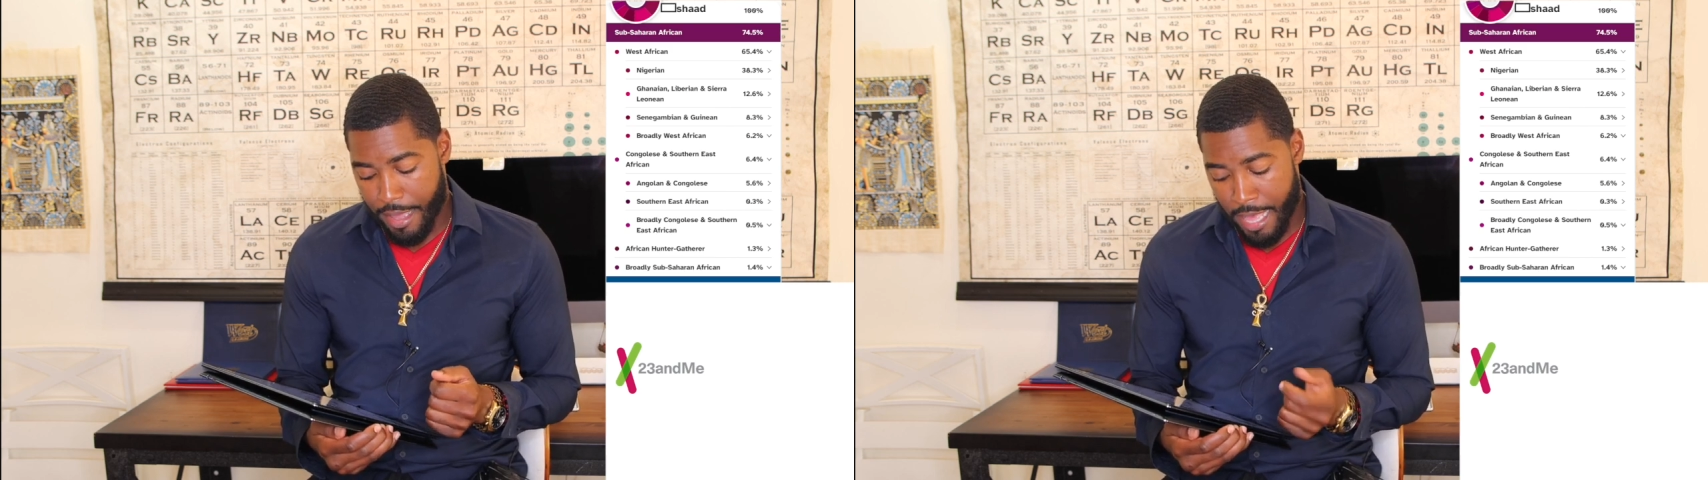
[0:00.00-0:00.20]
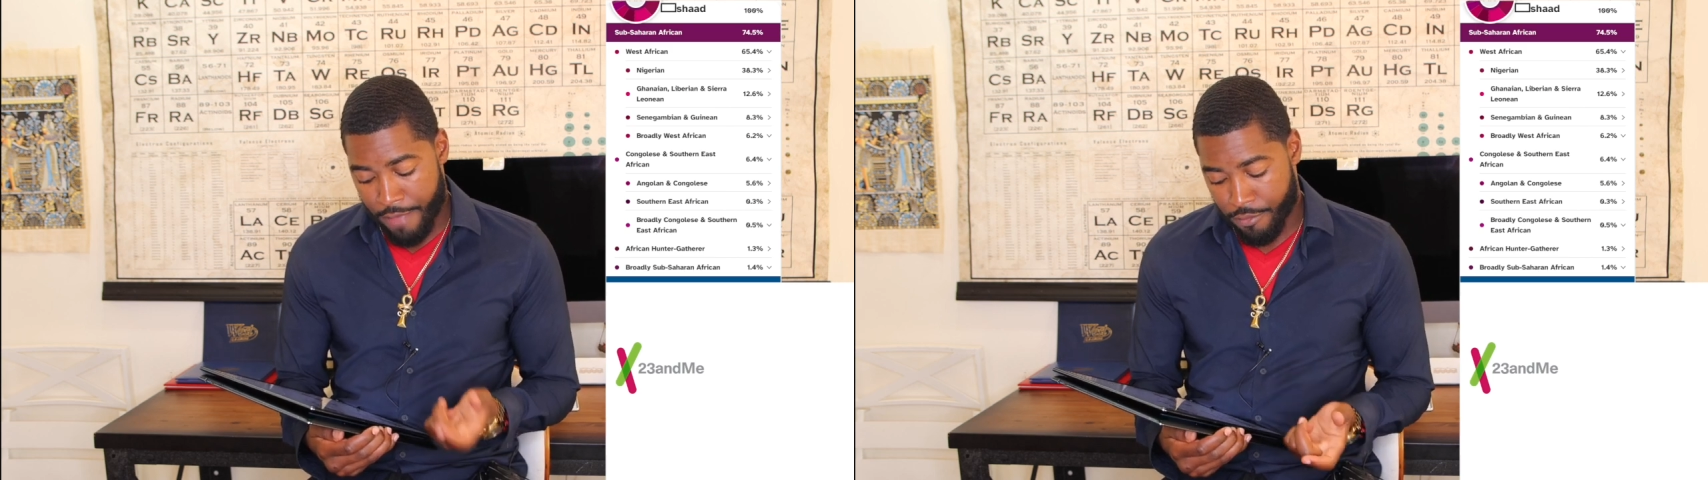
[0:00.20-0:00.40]

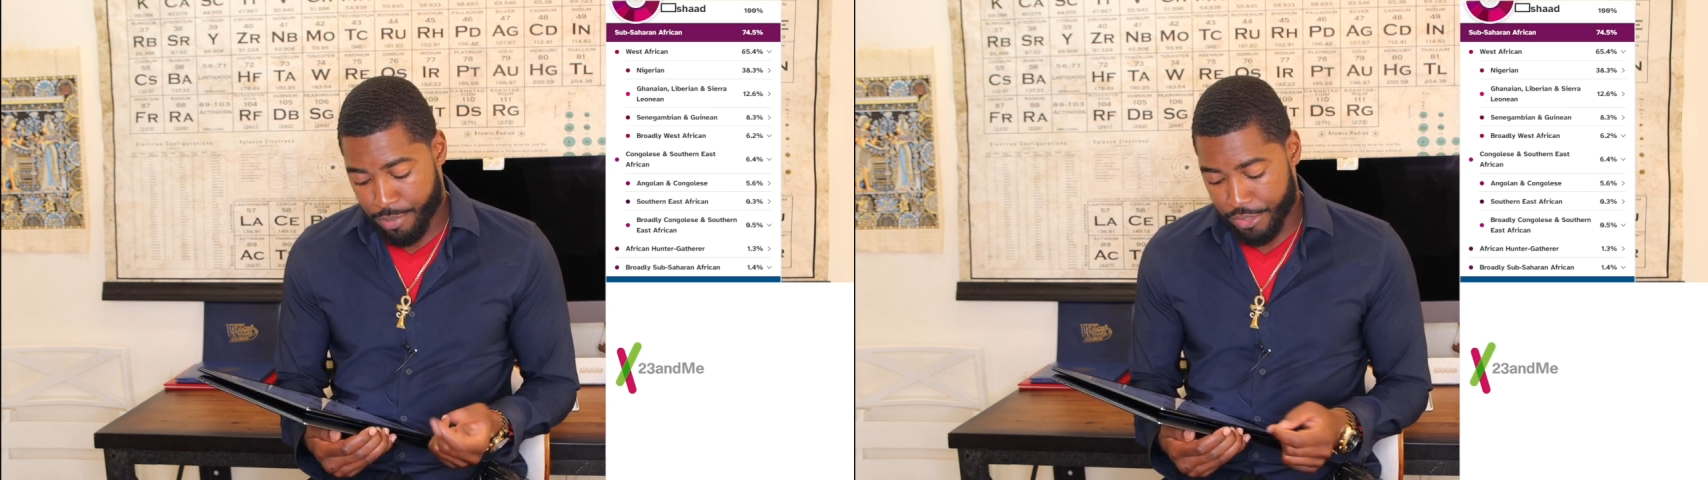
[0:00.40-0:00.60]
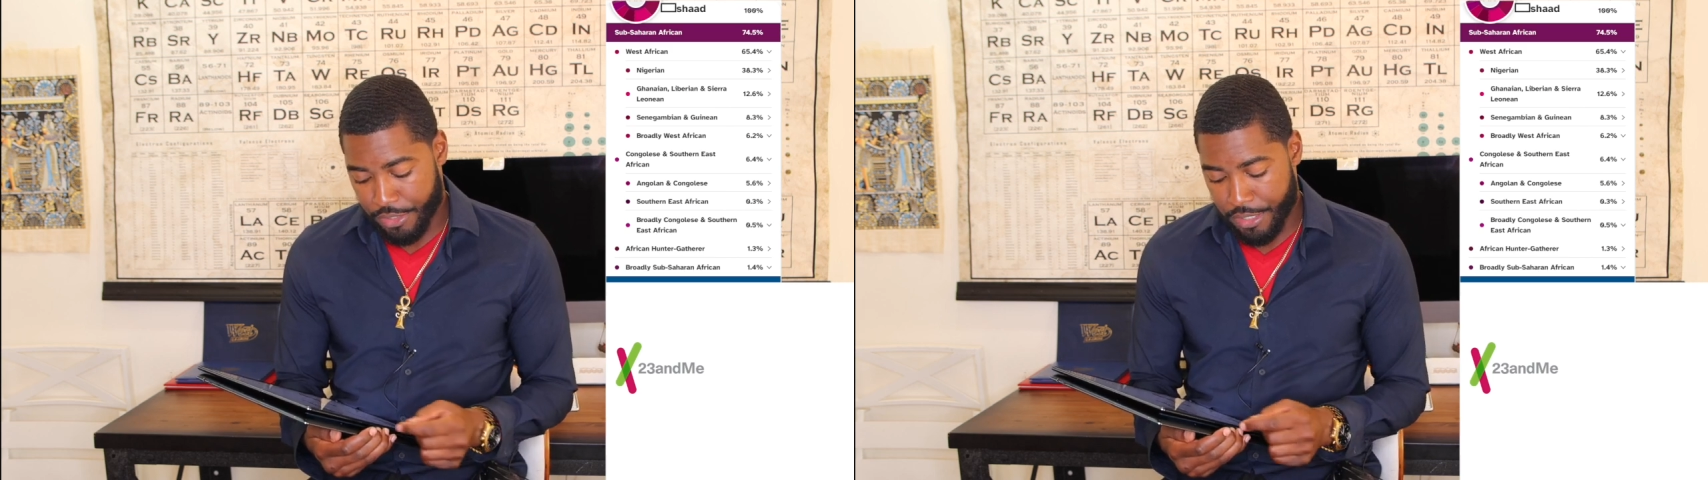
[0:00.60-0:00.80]

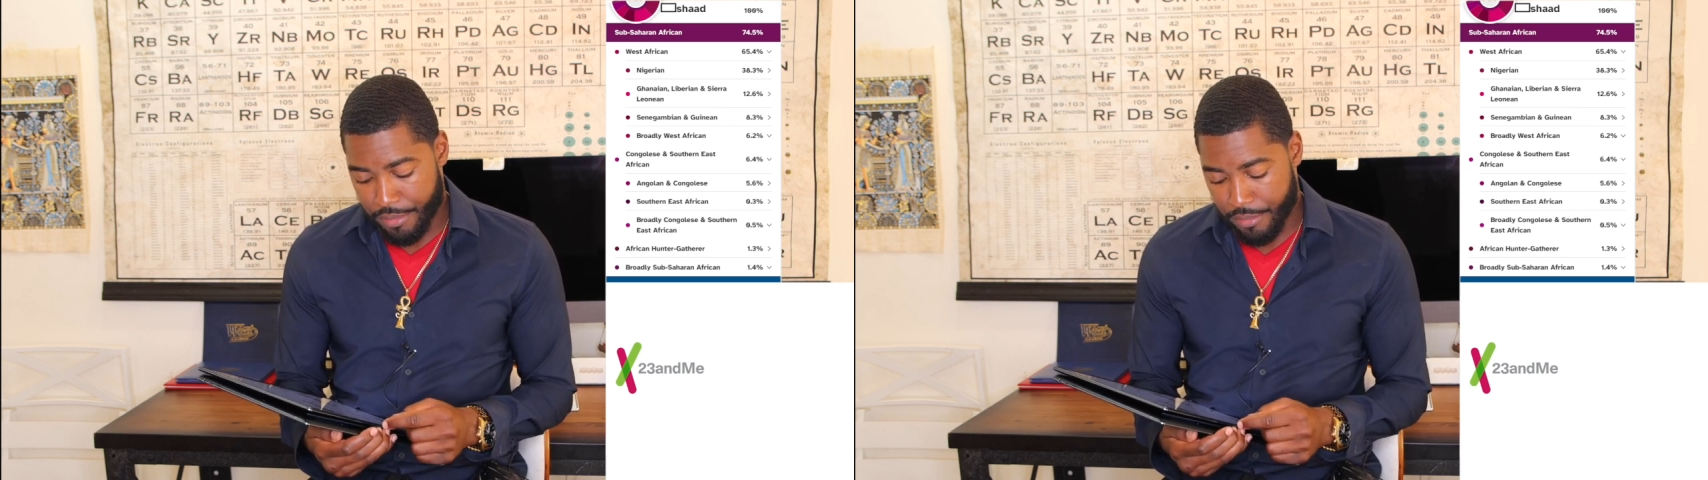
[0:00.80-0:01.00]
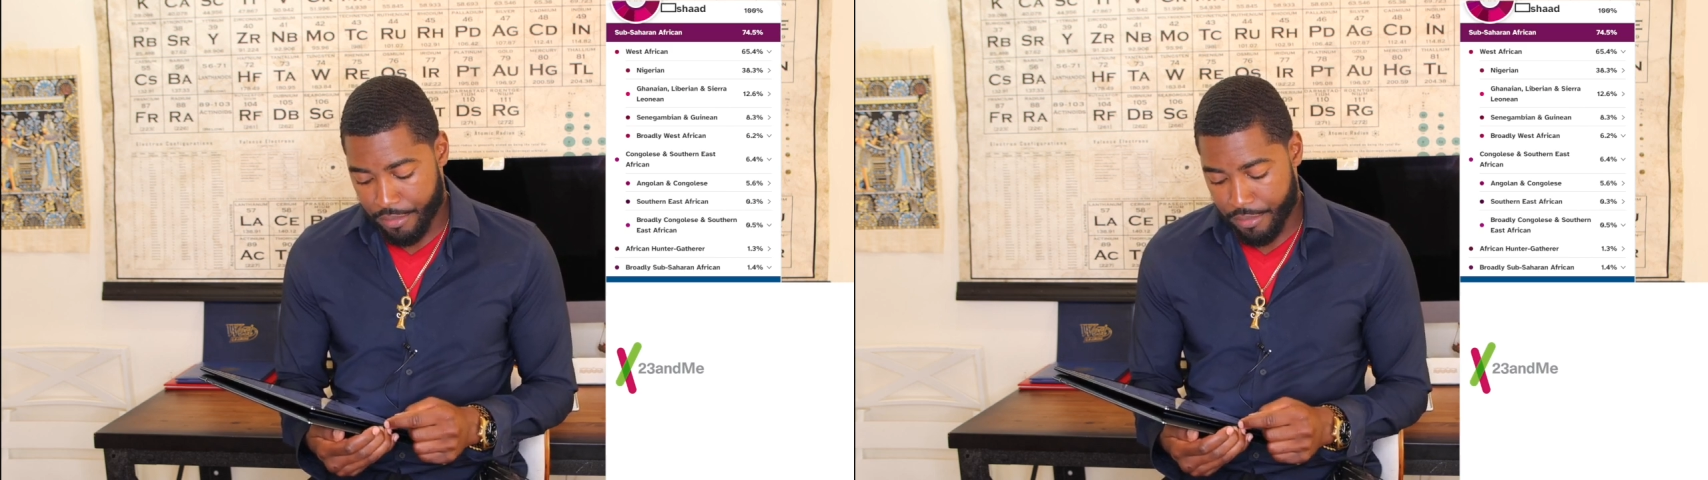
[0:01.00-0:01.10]
0.5%.